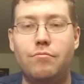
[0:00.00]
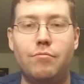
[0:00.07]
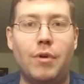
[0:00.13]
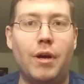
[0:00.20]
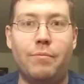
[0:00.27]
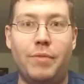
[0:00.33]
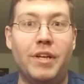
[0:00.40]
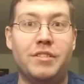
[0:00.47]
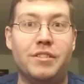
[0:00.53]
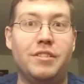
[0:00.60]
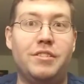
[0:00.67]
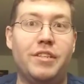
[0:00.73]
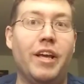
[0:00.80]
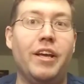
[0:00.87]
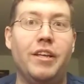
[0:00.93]
I basically
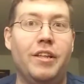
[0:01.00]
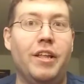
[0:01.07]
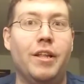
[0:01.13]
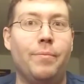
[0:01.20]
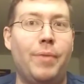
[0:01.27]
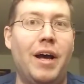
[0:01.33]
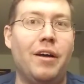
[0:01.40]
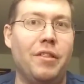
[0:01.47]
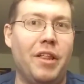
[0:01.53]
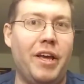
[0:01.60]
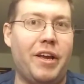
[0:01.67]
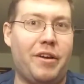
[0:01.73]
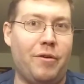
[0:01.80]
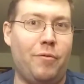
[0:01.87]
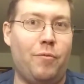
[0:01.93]
stated it about
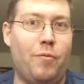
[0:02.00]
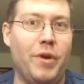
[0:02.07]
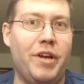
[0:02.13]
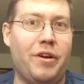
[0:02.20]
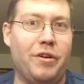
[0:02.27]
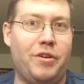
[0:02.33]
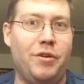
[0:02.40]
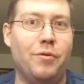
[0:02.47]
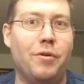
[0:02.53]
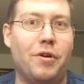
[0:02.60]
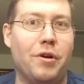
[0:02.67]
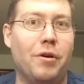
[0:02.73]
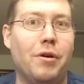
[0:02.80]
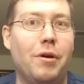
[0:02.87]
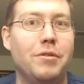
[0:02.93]
like a week or two
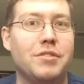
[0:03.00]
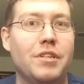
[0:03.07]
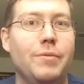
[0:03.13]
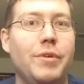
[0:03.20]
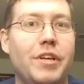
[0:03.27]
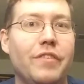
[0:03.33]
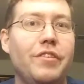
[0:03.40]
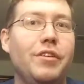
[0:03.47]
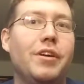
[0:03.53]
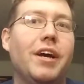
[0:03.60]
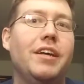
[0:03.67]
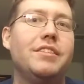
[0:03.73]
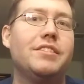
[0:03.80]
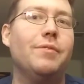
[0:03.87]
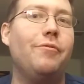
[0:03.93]
ago, I was going to be giving you
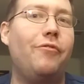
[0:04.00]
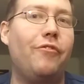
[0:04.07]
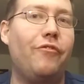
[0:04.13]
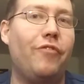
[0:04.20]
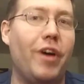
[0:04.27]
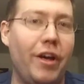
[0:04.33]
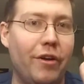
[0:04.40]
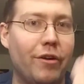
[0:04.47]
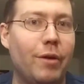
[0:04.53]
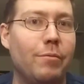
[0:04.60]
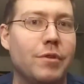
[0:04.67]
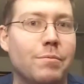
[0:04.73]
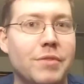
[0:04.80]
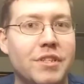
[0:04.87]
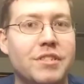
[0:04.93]
guys some Fire
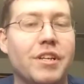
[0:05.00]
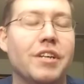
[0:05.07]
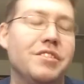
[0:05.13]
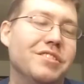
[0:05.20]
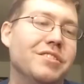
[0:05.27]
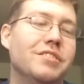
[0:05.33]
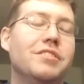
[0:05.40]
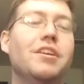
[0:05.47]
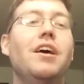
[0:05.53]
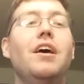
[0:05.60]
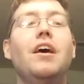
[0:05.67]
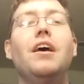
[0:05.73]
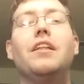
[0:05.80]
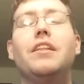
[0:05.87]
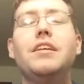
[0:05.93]
Emblem discussions.
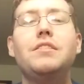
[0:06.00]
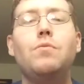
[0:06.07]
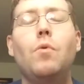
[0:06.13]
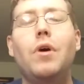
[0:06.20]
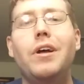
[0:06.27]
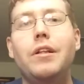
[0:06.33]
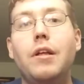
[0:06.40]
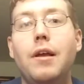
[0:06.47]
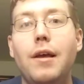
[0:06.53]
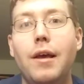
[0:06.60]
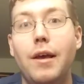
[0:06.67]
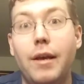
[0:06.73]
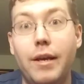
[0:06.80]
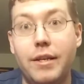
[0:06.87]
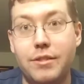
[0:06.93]
This one
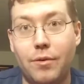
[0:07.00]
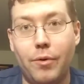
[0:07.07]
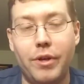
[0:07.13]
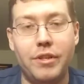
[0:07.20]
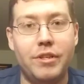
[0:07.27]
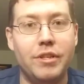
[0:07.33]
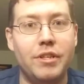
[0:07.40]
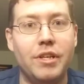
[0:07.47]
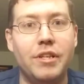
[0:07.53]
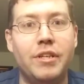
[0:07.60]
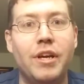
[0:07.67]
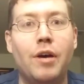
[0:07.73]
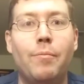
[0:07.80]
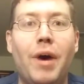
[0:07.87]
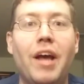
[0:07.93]
is going to
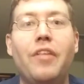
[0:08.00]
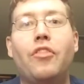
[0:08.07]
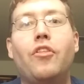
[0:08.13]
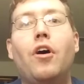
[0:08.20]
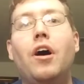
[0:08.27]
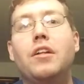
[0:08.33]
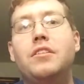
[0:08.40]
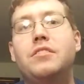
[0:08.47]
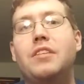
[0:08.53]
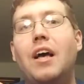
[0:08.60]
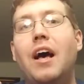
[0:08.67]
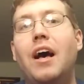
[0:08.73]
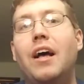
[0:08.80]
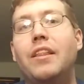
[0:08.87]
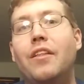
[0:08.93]
detail my thoughts
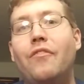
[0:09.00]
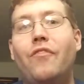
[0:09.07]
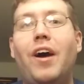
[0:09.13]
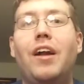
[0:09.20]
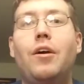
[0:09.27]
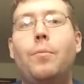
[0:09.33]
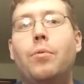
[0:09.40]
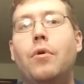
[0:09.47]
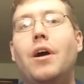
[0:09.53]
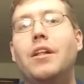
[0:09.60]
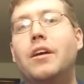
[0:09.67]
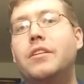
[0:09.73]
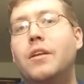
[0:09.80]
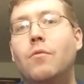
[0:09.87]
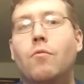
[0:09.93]
on the final
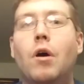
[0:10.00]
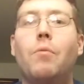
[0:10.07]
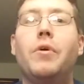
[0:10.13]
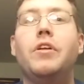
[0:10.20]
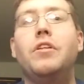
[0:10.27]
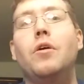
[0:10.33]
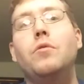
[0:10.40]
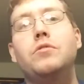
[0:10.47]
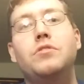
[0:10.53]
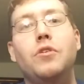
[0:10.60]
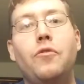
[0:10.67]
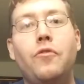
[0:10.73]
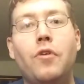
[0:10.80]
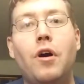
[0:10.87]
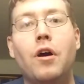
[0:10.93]
product and what we know so
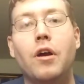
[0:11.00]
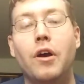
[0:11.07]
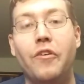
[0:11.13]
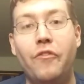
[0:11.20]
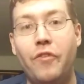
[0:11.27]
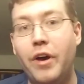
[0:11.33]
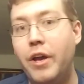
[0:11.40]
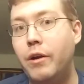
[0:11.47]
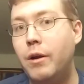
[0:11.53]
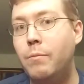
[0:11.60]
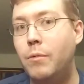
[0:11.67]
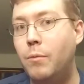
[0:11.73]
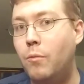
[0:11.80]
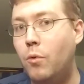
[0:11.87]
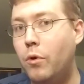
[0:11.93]
far of Fire
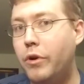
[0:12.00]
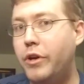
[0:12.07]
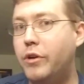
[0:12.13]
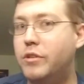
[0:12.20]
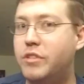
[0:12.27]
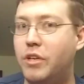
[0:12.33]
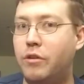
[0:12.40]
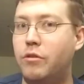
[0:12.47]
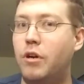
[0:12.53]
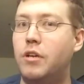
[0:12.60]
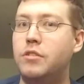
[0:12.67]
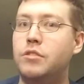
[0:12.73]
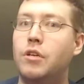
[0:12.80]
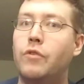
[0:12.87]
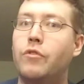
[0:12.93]
Emblem Warriors, the
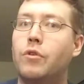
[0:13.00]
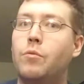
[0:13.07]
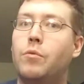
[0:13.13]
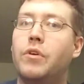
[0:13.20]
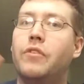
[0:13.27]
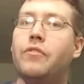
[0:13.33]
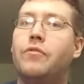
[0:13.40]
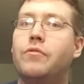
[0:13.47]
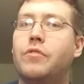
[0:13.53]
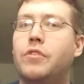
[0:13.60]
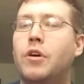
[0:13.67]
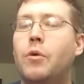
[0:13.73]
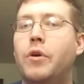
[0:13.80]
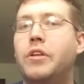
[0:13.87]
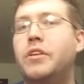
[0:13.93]
crossover with
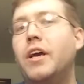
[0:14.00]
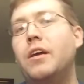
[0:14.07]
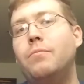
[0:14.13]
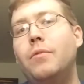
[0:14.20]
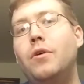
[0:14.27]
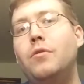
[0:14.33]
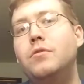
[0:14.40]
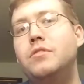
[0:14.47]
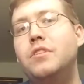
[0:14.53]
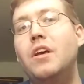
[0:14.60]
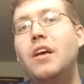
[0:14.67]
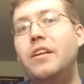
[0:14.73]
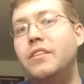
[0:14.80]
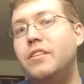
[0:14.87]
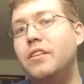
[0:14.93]
Koei Tecmo's,
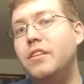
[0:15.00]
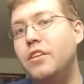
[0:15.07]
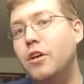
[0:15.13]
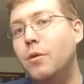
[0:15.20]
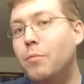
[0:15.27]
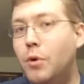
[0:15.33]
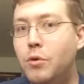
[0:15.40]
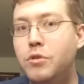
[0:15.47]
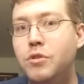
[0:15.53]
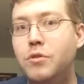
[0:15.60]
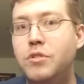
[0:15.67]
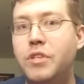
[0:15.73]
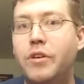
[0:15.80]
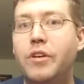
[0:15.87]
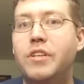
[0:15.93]
you know, Mushu
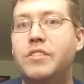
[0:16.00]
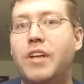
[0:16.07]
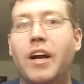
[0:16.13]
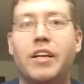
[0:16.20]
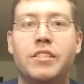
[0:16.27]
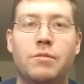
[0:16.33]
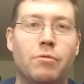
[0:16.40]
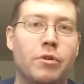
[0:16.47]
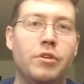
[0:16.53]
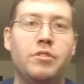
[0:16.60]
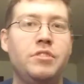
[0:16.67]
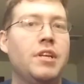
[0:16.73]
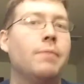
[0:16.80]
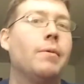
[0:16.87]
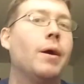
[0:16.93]
series, Dynasty Warriors,
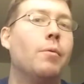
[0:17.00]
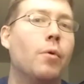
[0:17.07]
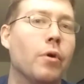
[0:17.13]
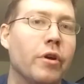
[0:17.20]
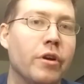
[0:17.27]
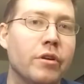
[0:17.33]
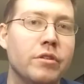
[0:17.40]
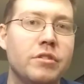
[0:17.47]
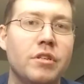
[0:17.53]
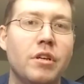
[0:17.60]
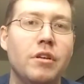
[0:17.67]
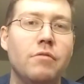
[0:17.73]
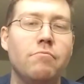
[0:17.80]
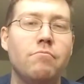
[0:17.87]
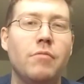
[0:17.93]
Samurai Warriors.
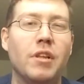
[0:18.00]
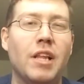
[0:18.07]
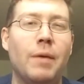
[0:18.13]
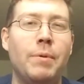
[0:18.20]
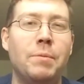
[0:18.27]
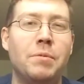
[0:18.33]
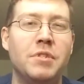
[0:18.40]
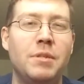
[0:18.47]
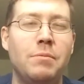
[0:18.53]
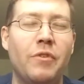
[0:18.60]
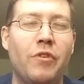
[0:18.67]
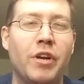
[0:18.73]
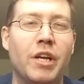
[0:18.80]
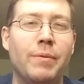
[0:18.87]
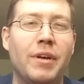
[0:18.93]
A lot of people seem to
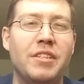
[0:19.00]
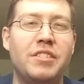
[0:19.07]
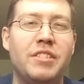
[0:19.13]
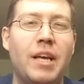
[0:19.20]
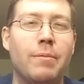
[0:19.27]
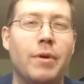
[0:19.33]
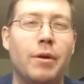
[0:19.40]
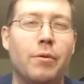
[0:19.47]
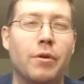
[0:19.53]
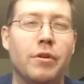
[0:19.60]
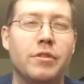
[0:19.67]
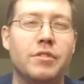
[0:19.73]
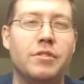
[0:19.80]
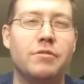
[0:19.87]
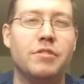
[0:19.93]
forget about Samurai
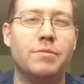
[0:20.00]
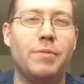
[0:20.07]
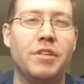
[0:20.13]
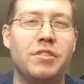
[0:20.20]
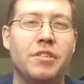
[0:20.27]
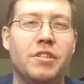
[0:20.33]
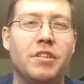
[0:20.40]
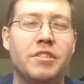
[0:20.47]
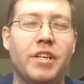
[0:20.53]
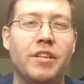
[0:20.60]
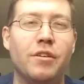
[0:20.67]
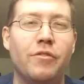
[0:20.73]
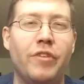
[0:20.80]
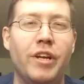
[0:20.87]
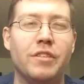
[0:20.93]
Warriors, especially
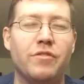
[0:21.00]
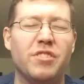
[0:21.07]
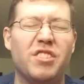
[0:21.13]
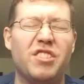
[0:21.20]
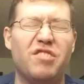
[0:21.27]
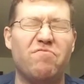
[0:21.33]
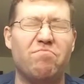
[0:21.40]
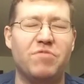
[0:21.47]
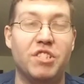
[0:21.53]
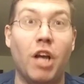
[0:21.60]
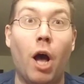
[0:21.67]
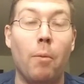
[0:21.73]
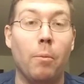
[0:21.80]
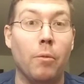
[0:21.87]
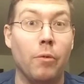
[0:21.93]
Nintendo fans for
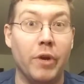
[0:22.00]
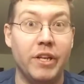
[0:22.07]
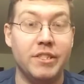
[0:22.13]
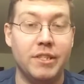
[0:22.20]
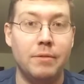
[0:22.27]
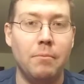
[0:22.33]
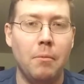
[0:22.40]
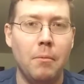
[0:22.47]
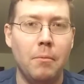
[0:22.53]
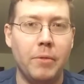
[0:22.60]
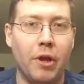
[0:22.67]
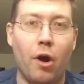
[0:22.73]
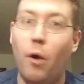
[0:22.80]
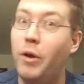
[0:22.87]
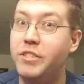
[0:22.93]
some reason.
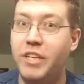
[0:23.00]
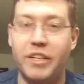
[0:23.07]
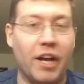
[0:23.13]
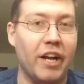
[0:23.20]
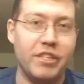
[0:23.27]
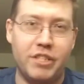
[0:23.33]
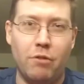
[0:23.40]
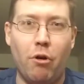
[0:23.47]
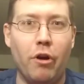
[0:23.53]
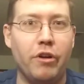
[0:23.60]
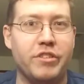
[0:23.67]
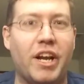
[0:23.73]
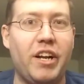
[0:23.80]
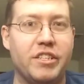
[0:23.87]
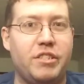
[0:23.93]
They always say Dynasty Warriors,
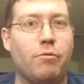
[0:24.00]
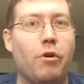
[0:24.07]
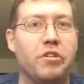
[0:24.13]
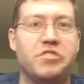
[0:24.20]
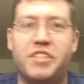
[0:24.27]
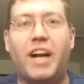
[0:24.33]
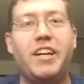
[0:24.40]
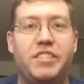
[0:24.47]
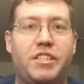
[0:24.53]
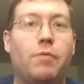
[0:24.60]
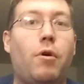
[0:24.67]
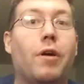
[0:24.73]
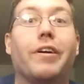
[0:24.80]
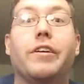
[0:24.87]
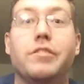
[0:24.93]
Dynasty Warriors, Dynasty
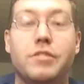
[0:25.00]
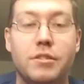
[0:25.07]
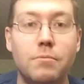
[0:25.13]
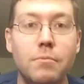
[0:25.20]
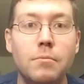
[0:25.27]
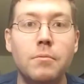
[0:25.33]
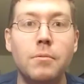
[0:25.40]
Warriors!